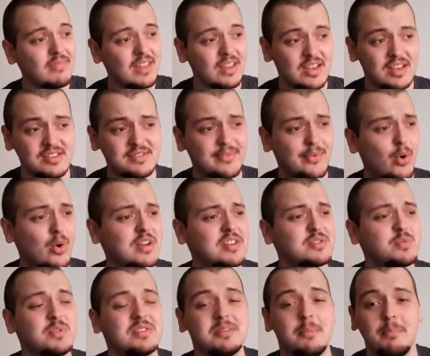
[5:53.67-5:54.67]
His
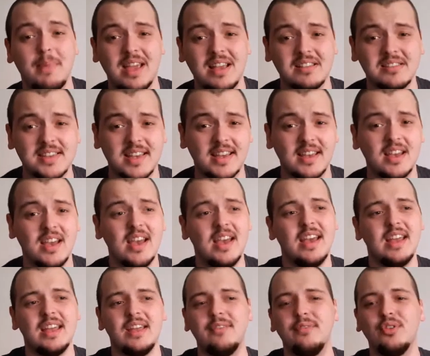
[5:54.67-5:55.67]
voice was amazing.
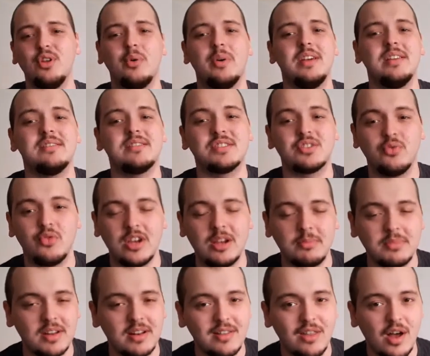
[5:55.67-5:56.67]
Even though he
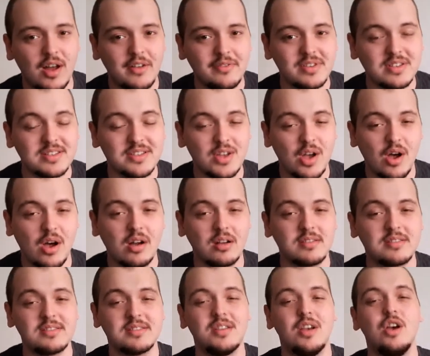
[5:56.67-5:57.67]
screamed in a lot of his
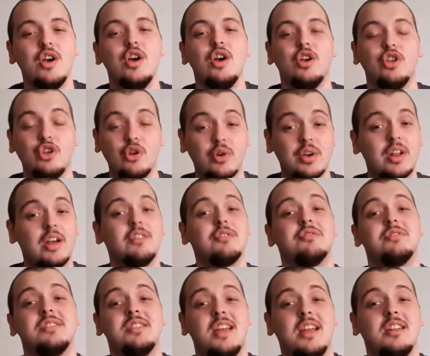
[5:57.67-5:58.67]
songs, you could
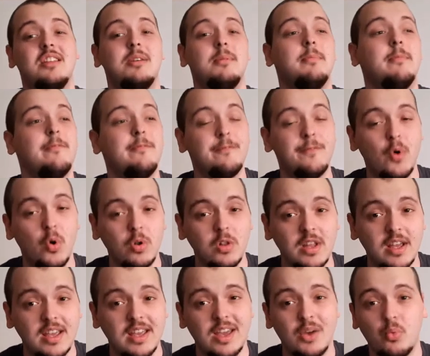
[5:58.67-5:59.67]
understand him fully.